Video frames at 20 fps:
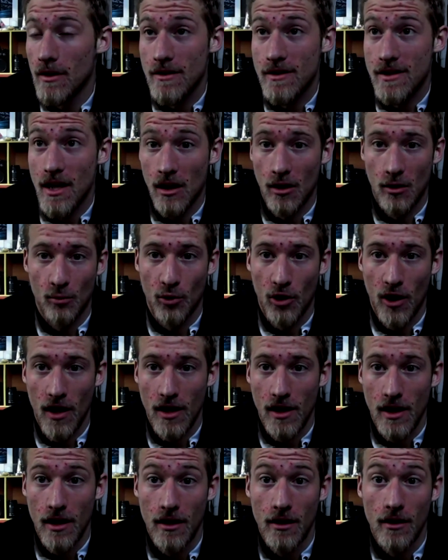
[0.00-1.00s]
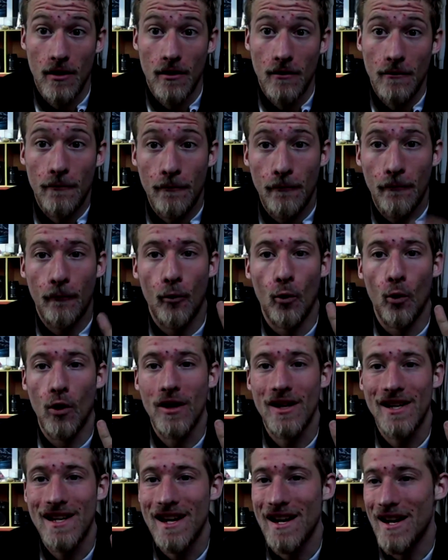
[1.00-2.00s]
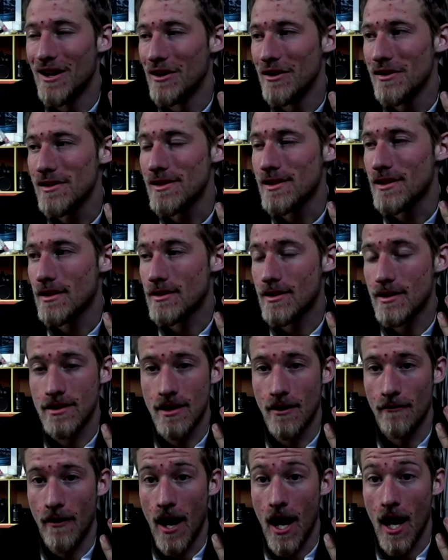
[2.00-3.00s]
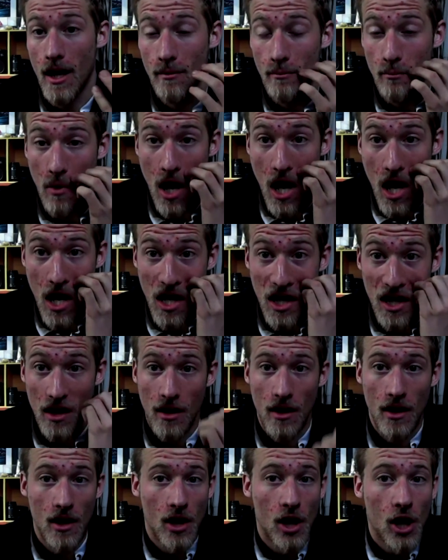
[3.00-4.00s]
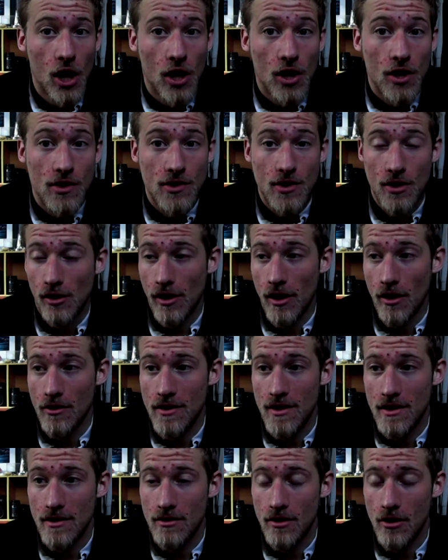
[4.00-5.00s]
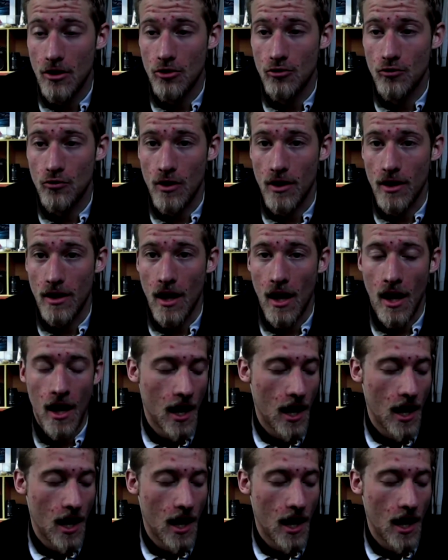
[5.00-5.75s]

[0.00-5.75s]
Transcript: celebrating 4 years since I've had my scoliosis surgery.